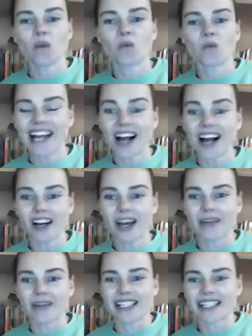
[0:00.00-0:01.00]
We are
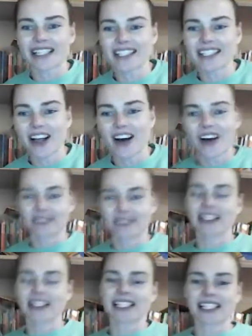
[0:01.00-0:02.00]
going to start our
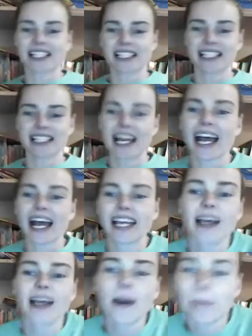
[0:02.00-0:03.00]
phonics lesson today
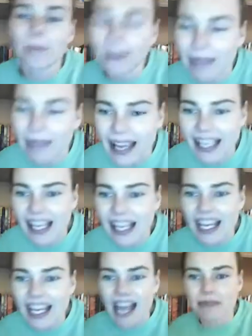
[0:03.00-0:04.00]
by playing a
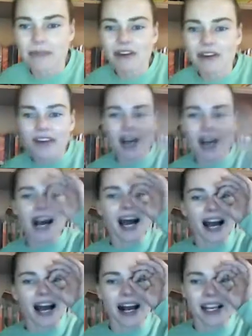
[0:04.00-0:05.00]
game of
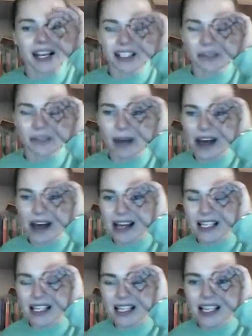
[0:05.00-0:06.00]
I
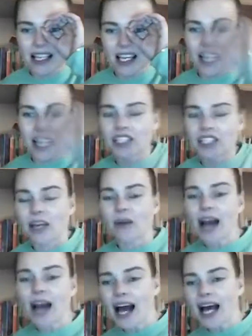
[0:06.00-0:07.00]
Spy. So
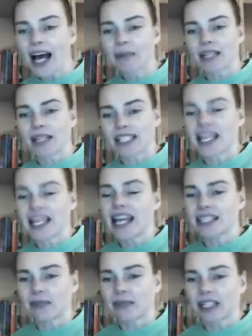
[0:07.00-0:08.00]
I'm going to say
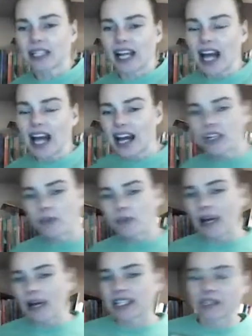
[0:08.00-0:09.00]
something like I
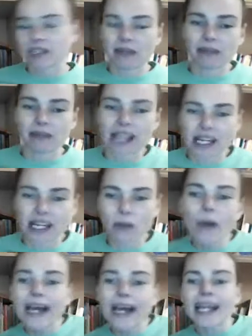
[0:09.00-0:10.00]
spy something beginning
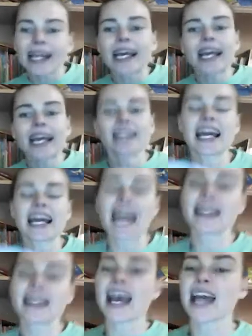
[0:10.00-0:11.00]
with, and
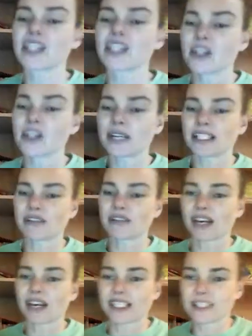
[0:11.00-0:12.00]
then you need to
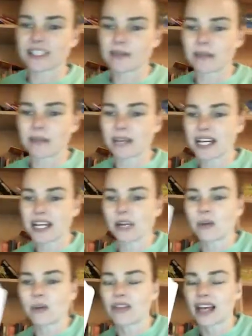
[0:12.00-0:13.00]
find something beginning
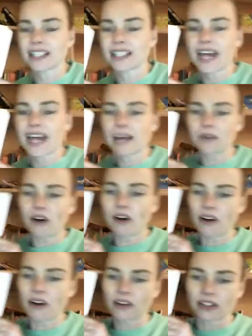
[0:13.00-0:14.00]
with that sound
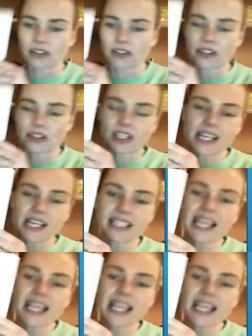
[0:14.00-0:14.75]
on your sheet